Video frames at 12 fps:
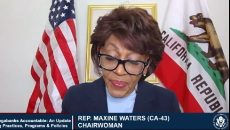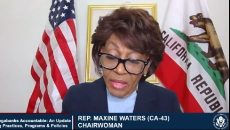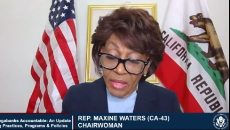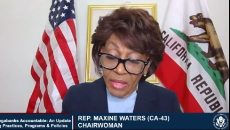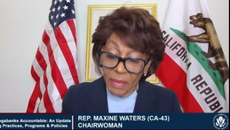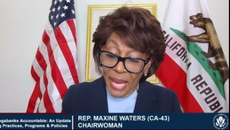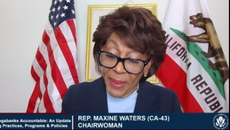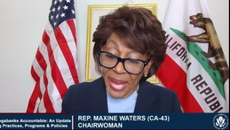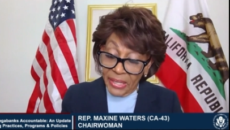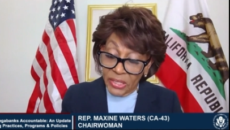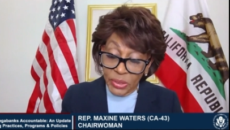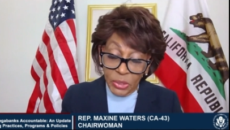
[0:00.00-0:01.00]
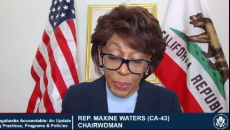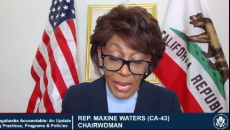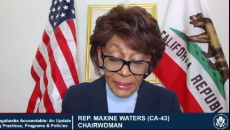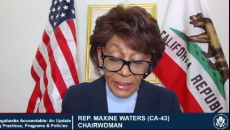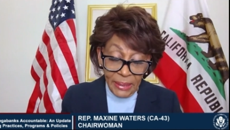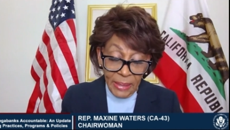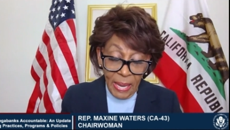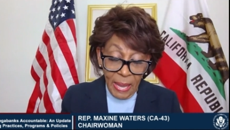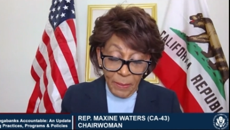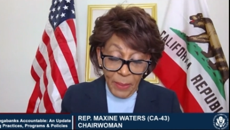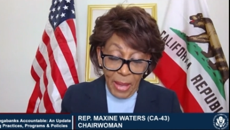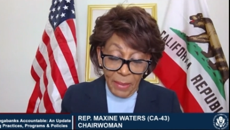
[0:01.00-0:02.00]
The megabanks responded
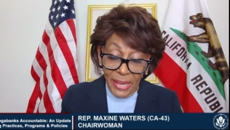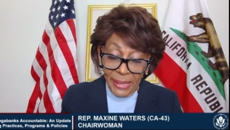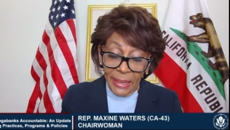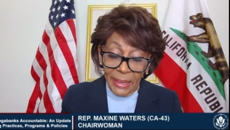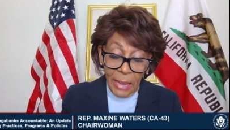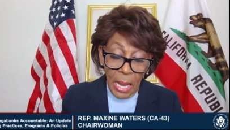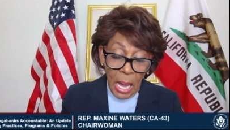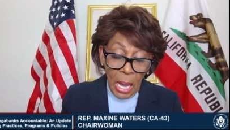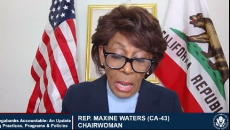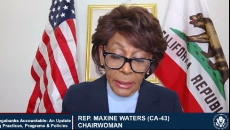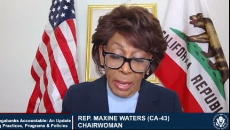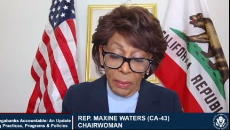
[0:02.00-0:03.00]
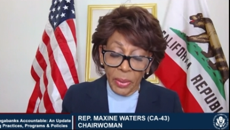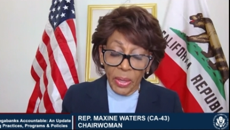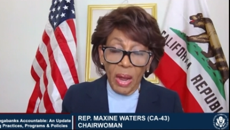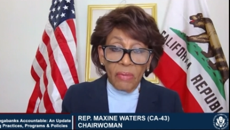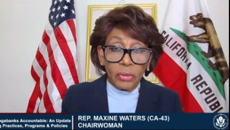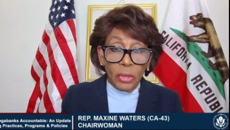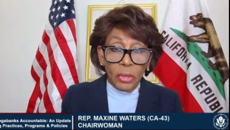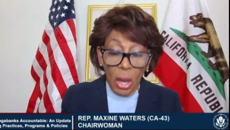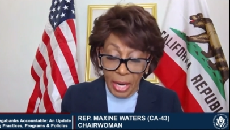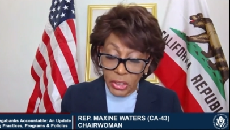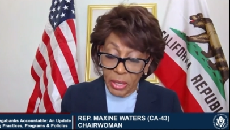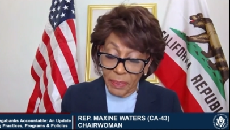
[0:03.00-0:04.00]
by making a number of
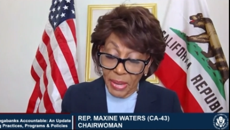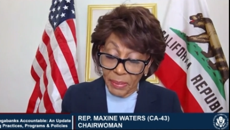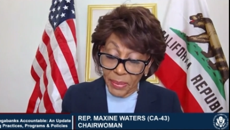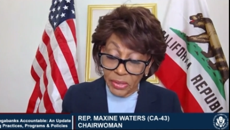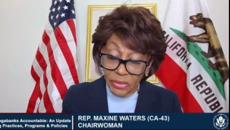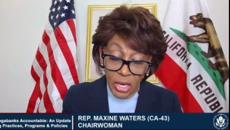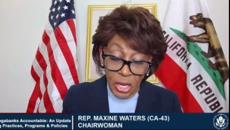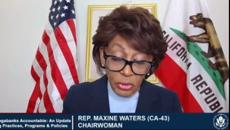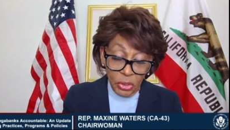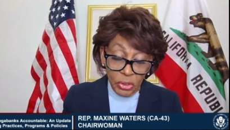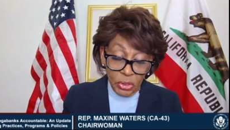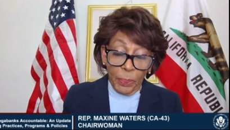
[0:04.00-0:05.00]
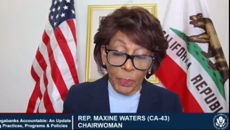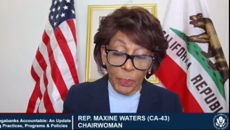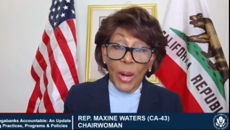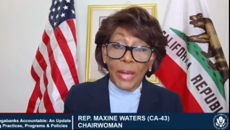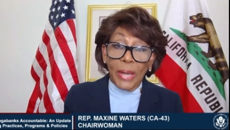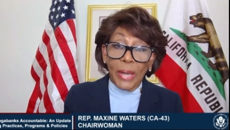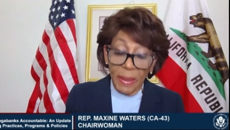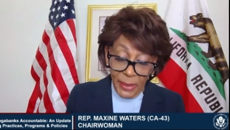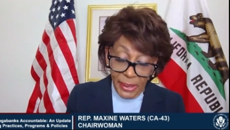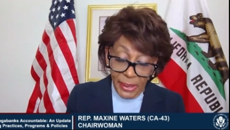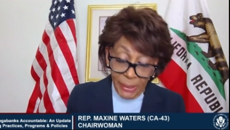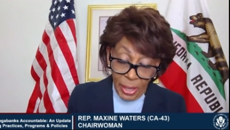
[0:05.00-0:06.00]
large commitments to support
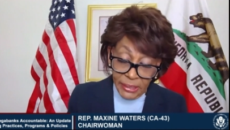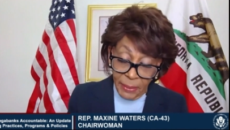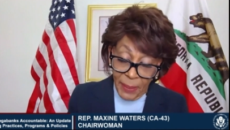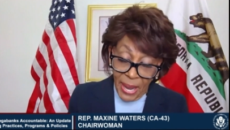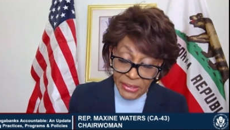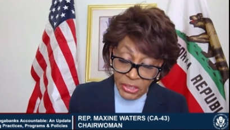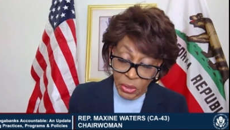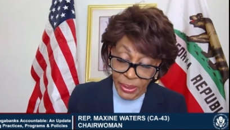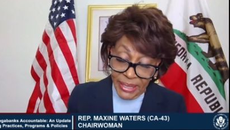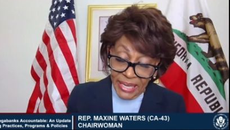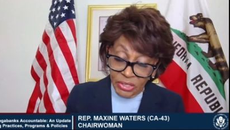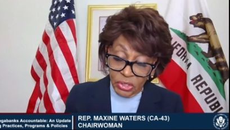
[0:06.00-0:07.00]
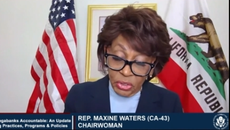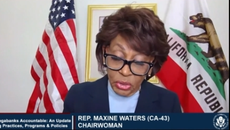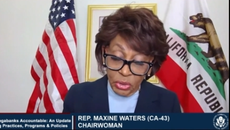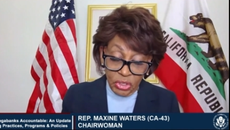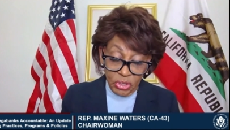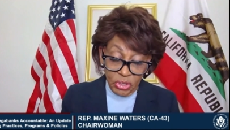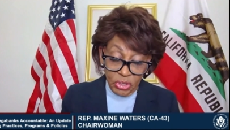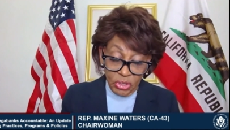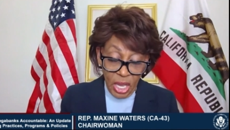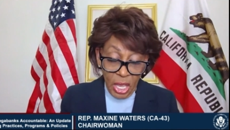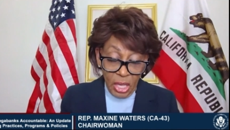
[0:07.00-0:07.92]
minority depository institutions,